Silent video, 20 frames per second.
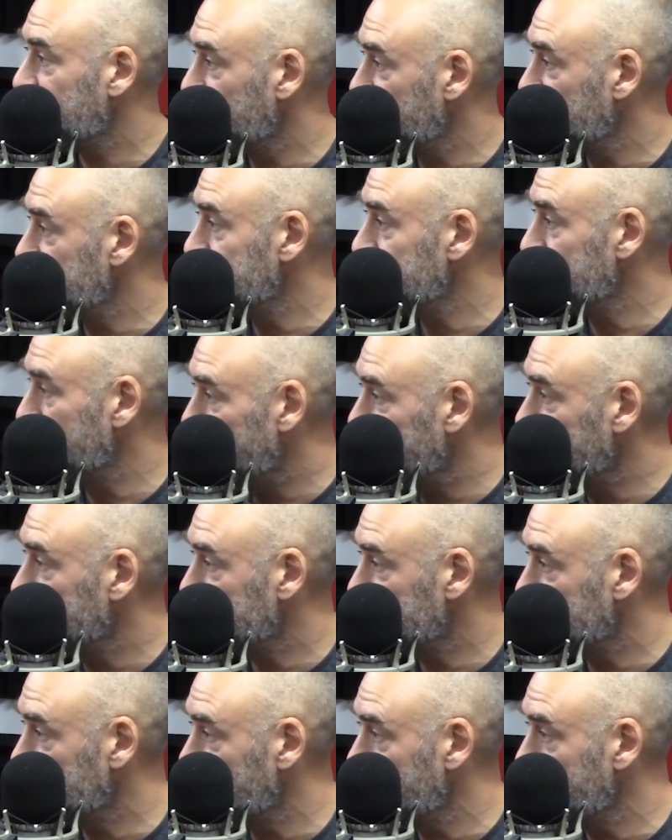that they'd
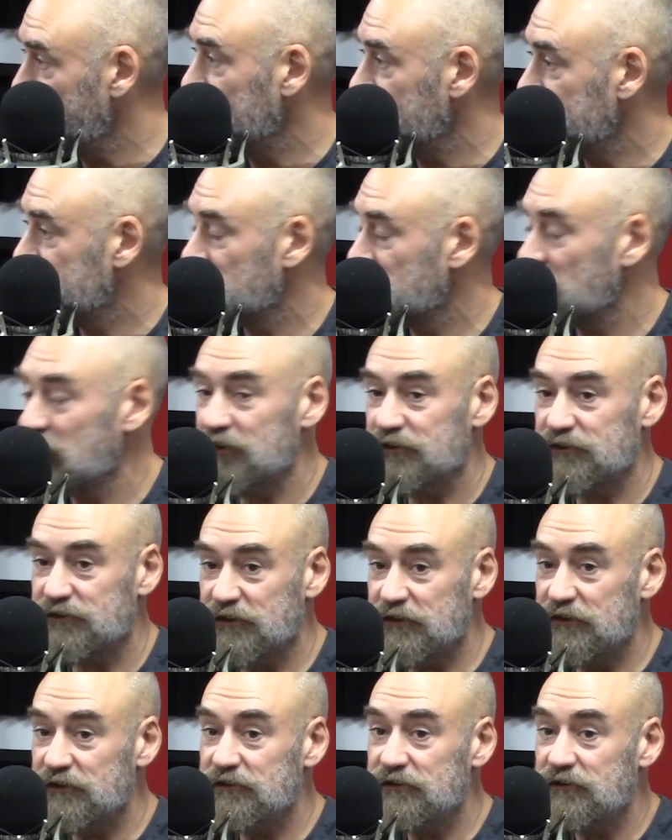managed their minutes last
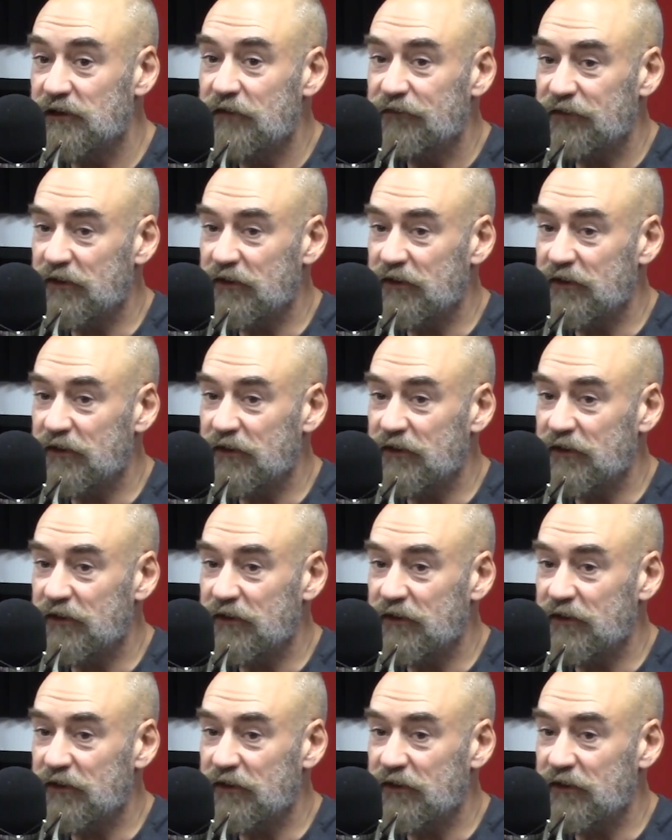season.